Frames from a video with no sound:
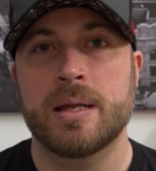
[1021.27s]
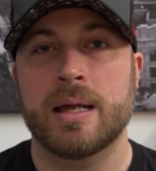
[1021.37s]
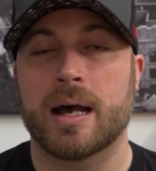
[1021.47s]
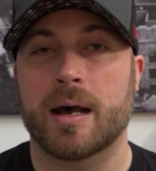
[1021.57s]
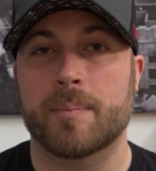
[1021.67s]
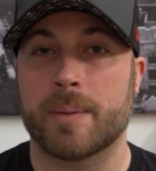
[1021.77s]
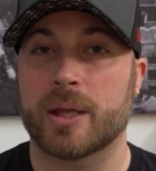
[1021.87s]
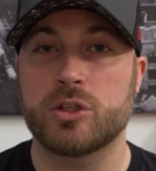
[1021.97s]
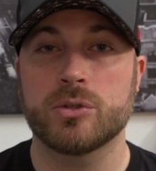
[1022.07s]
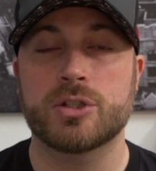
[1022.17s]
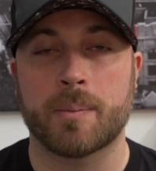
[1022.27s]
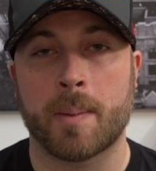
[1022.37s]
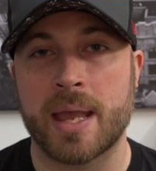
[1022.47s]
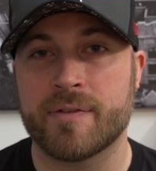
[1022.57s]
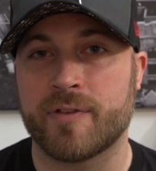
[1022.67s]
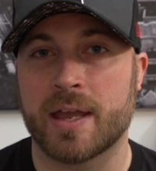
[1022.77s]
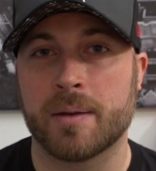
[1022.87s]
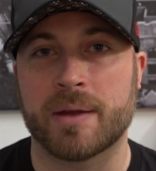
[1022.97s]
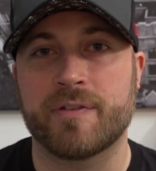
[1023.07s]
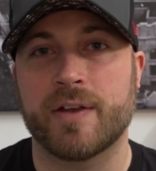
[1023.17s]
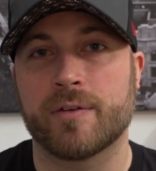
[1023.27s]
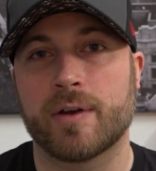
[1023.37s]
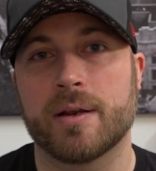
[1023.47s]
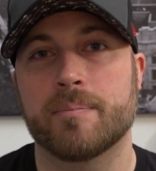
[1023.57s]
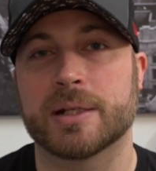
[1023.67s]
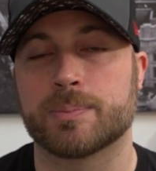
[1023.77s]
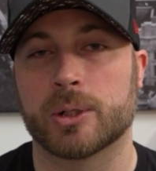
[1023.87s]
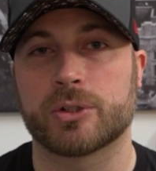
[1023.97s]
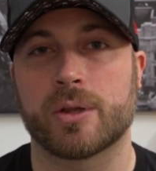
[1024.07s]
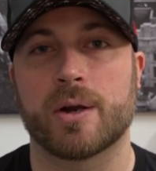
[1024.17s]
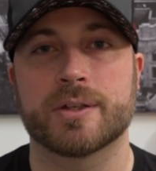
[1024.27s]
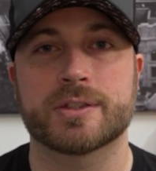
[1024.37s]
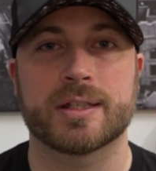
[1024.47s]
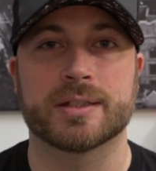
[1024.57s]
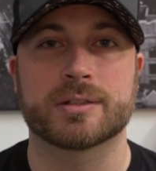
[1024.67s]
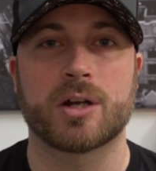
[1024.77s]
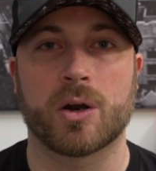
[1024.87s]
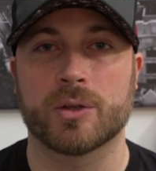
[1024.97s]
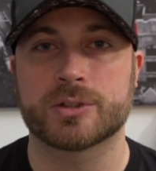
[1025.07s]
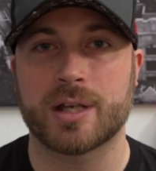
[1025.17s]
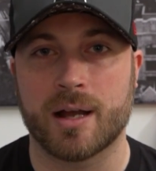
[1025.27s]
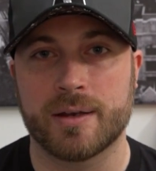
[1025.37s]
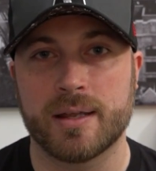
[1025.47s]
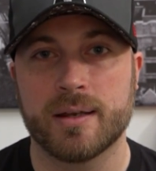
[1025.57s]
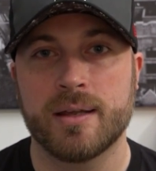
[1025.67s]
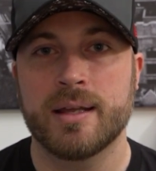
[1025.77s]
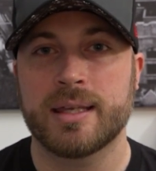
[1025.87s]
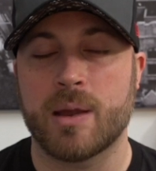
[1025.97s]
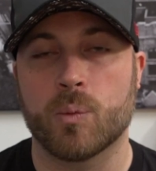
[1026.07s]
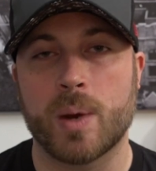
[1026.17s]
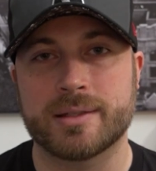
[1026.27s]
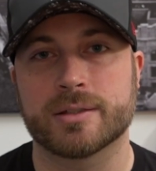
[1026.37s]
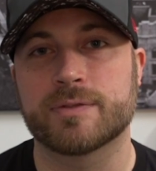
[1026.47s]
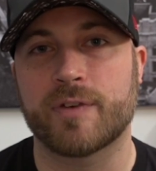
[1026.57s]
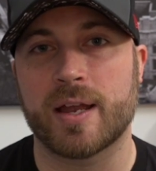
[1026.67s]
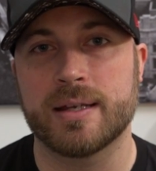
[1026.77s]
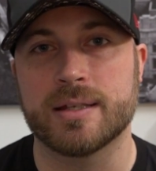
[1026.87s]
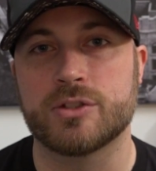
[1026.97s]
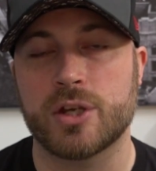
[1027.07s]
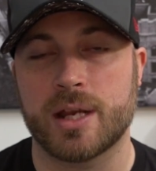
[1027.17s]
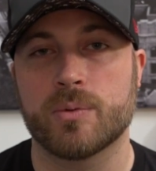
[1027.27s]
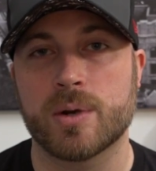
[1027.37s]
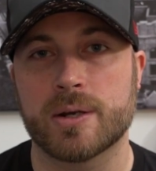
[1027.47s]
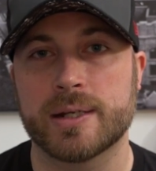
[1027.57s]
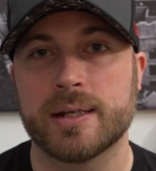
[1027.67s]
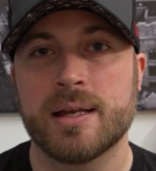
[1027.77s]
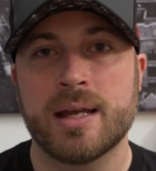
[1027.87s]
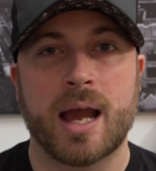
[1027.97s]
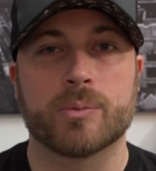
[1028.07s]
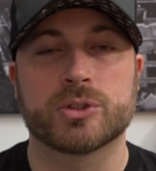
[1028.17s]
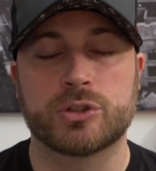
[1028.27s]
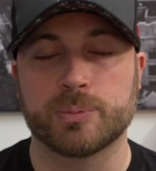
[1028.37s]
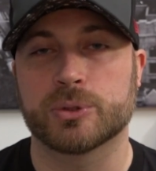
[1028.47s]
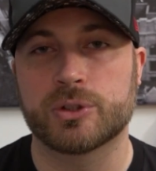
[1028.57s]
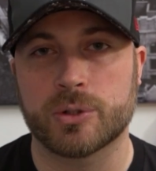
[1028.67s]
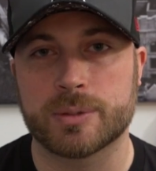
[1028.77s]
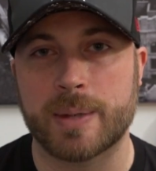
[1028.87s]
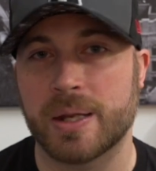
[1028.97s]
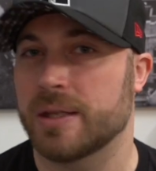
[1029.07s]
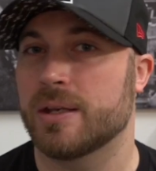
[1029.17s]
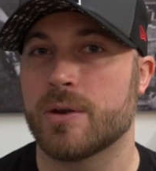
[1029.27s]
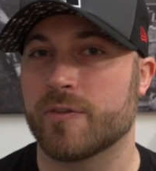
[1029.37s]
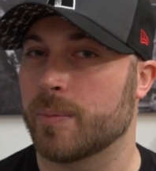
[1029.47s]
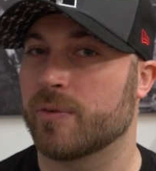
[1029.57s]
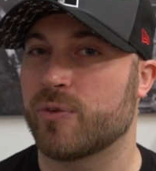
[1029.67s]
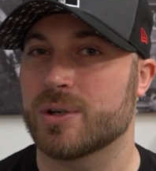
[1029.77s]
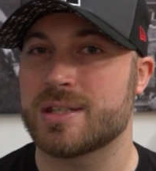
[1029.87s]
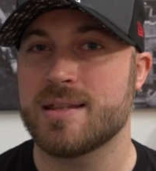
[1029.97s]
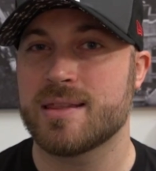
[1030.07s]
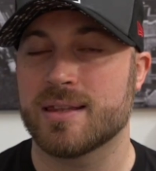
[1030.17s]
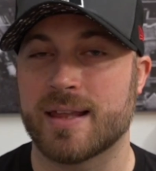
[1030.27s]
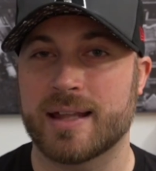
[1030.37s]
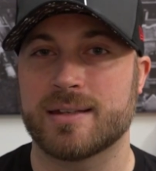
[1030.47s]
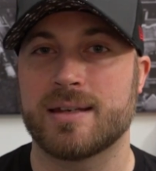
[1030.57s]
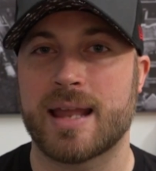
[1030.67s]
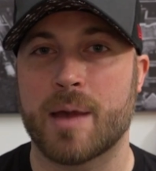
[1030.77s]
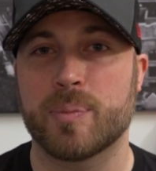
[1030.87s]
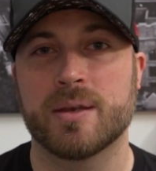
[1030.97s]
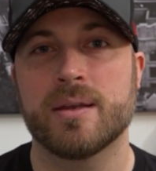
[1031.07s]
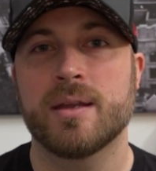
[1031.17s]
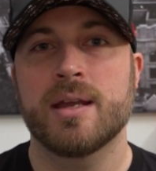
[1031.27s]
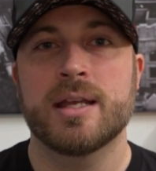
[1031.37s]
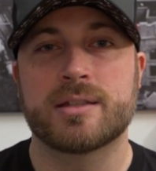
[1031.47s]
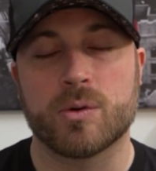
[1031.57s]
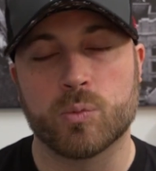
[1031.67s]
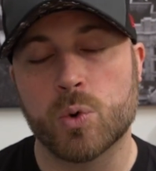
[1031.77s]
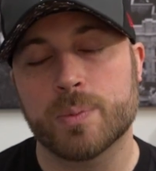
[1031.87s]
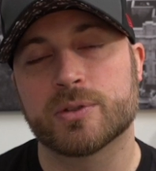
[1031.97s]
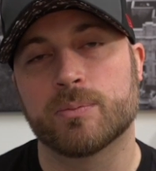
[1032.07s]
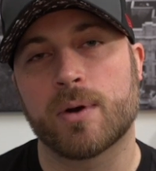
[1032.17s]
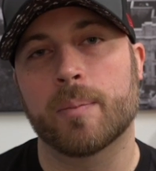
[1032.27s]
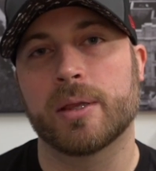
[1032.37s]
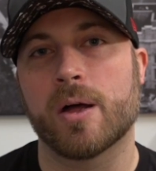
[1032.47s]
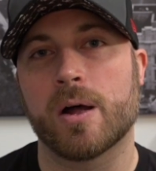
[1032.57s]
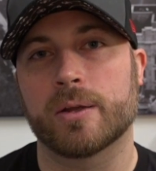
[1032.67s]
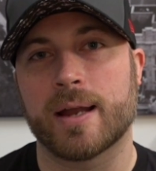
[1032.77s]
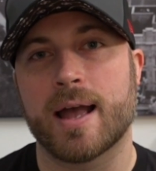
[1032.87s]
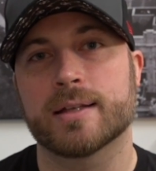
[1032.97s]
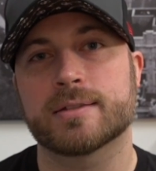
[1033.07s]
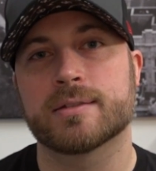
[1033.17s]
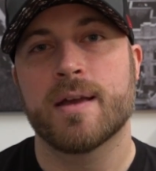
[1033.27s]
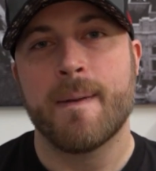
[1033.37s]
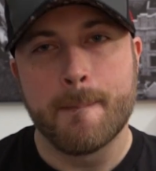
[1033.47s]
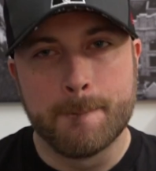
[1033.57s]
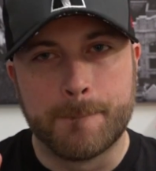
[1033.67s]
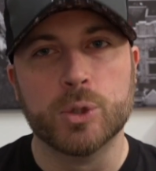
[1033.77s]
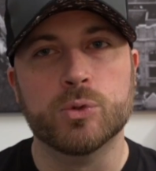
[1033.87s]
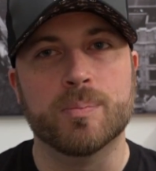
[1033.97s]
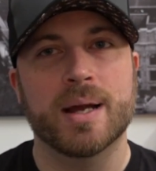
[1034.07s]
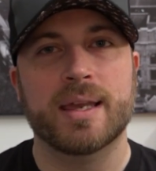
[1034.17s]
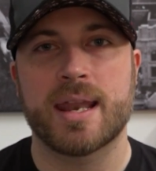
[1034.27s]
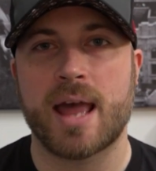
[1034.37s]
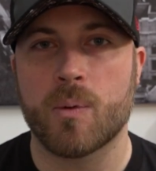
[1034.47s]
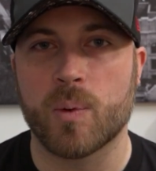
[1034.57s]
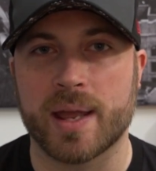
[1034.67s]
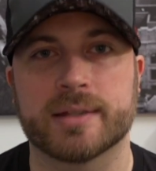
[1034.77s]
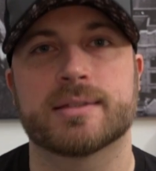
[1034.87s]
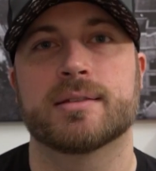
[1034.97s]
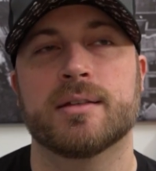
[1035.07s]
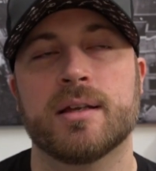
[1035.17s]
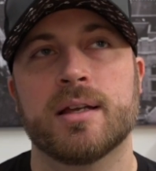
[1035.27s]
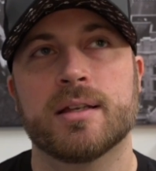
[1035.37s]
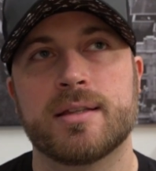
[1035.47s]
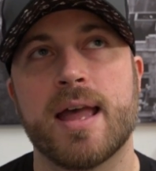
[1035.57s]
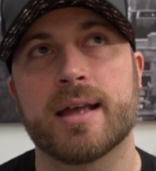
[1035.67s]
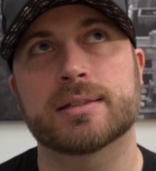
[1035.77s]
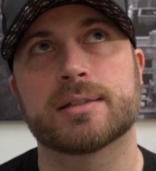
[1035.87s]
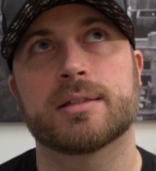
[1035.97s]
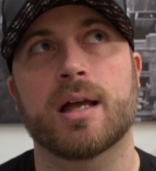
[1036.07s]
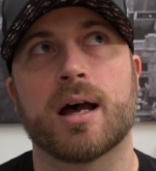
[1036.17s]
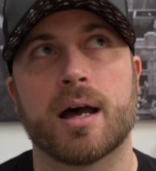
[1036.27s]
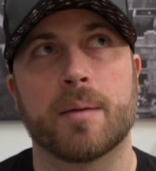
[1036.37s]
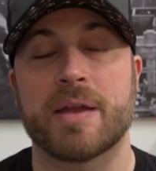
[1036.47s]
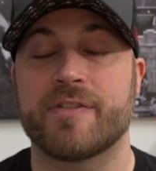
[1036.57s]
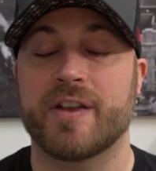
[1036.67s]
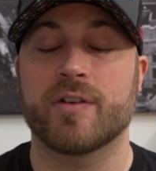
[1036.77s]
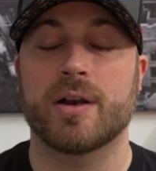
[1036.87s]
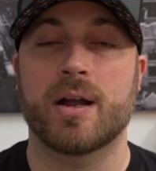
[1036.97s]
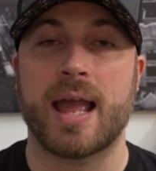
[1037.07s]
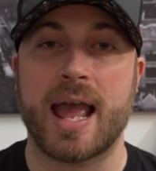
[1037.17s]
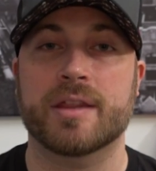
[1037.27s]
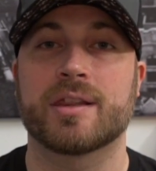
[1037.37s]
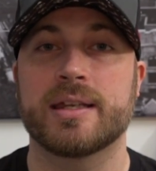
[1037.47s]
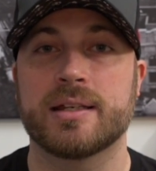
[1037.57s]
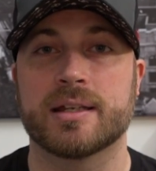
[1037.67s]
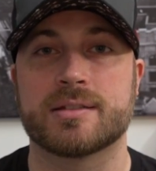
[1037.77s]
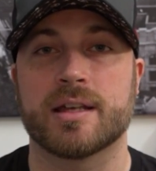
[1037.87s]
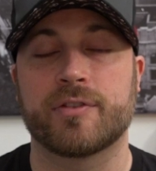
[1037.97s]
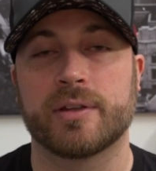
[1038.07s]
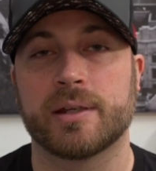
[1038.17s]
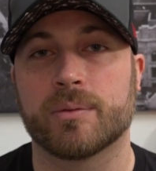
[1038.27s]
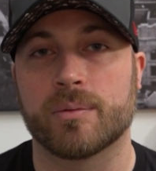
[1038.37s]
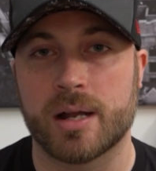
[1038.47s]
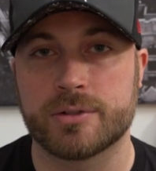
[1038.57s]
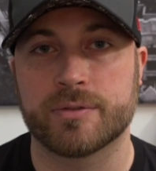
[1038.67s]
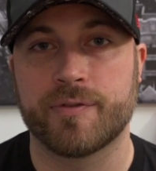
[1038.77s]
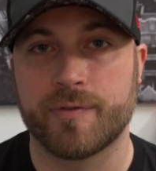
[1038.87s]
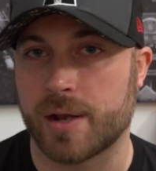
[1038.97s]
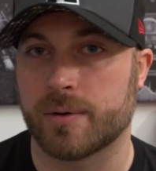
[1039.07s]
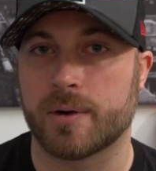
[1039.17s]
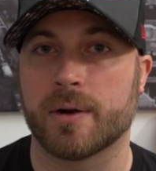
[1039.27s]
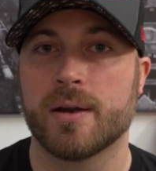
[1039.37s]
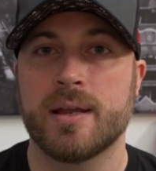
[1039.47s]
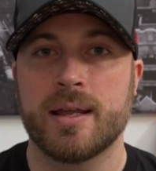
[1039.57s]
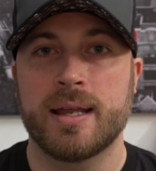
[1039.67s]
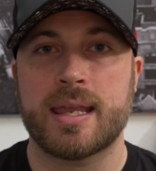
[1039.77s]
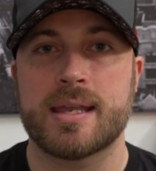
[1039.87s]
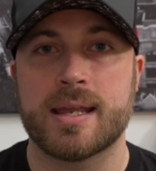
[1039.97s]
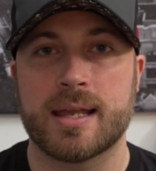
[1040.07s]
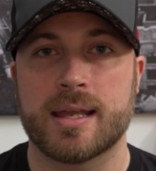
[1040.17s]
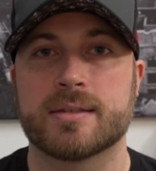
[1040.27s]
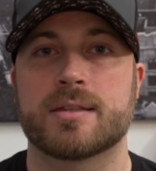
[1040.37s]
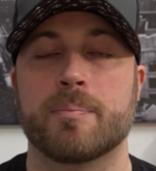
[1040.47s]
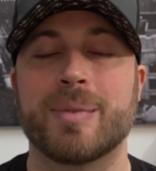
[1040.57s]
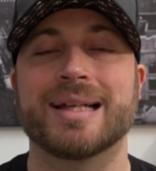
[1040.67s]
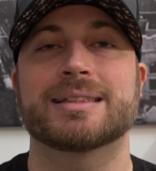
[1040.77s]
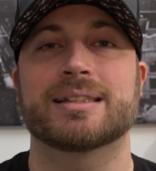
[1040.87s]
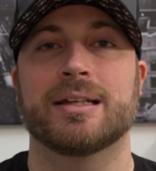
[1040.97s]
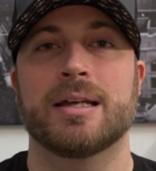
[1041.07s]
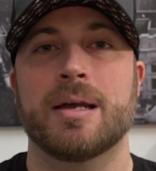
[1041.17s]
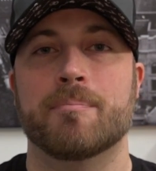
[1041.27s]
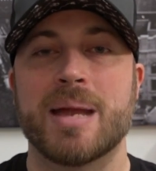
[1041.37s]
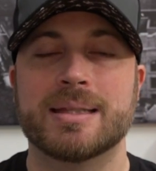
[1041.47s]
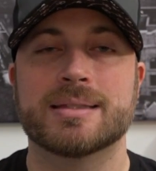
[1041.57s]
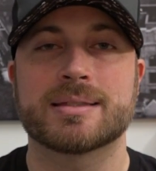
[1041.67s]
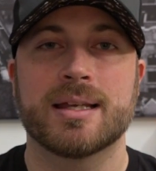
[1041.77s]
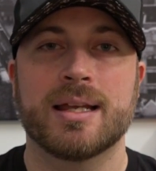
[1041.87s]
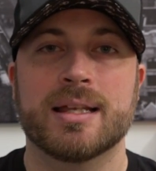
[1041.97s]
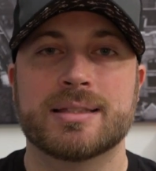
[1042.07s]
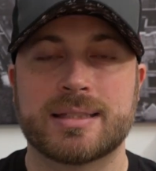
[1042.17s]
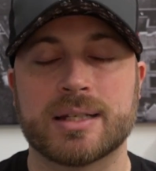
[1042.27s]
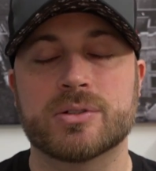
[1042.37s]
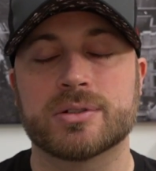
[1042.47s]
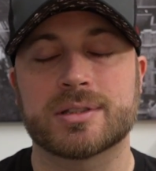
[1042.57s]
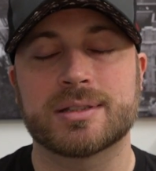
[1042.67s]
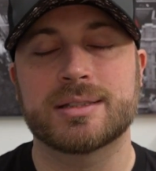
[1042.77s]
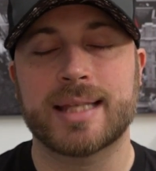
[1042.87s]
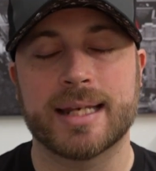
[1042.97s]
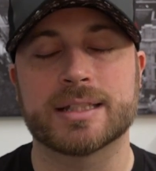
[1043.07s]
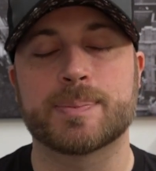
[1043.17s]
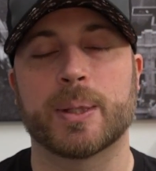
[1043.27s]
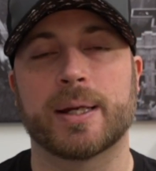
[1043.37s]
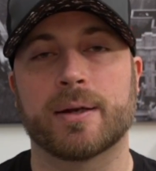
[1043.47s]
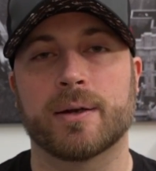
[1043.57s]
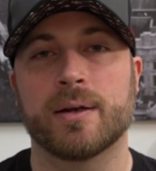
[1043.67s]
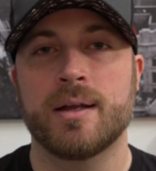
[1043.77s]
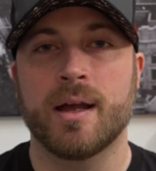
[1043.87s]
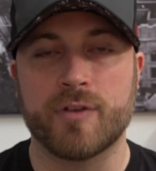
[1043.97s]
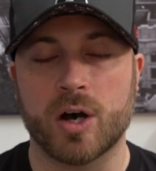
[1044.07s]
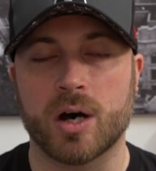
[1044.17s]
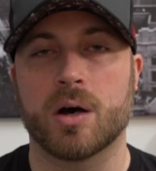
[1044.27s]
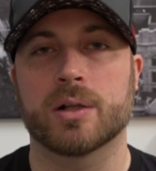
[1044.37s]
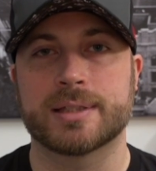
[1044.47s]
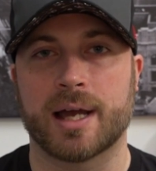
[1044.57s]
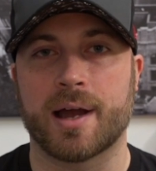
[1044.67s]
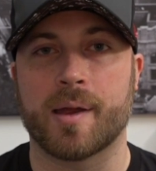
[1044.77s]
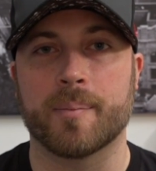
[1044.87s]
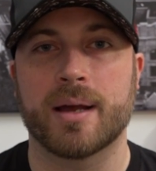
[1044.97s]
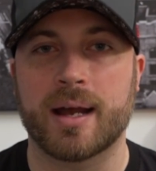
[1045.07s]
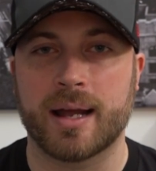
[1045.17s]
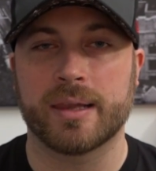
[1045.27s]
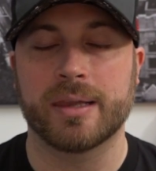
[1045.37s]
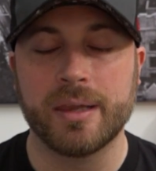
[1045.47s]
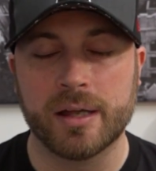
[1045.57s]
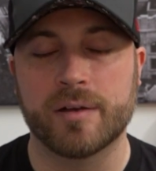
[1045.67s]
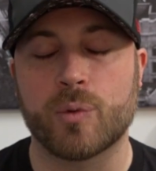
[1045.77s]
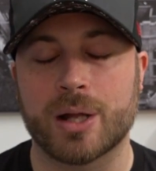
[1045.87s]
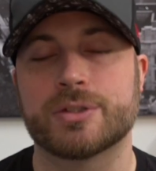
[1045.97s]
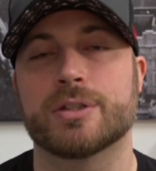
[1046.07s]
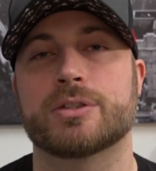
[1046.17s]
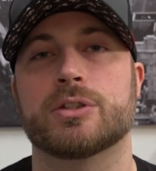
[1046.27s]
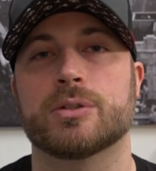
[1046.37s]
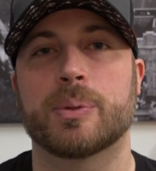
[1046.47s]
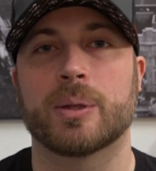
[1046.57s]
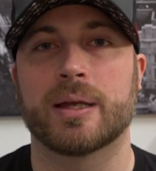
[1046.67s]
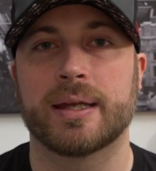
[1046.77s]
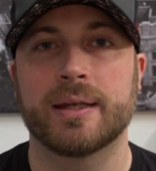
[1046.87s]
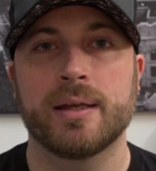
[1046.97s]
I'm a huge MMA fan. My favorite mixed martial artist is Carlos Condit. Can't wait till his fight in January. I was super stoked about it November 14th, and that didn't happen. He's going to whoop some Robbie Lawler ass. Boom. Cannot wait. Next, my favorite athlete is definitely Roger Federer. He is the best men's singles tennis player of all time. I love watching this dude play.